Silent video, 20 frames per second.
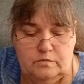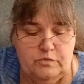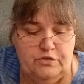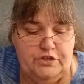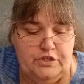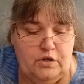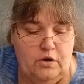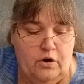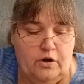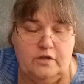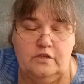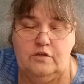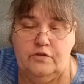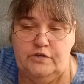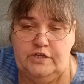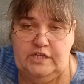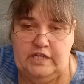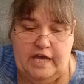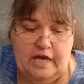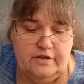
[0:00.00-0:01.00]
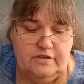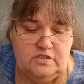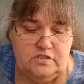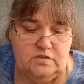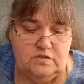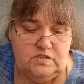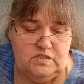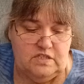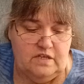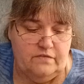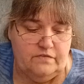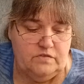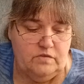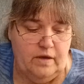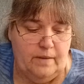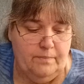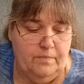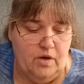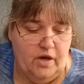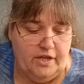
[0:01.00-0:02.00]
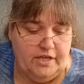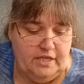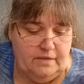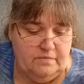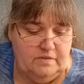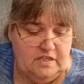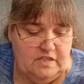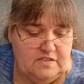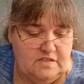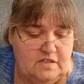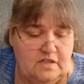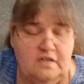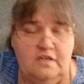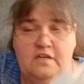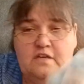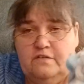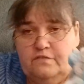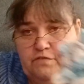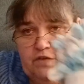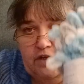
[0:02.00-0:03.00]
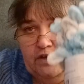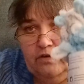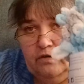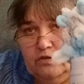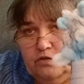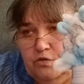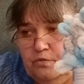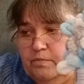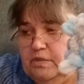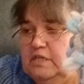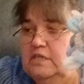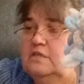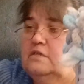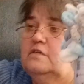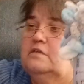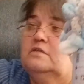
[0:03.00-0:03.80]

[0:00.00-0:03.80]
yarn, learning how to do stuff. So I bought him these finger looming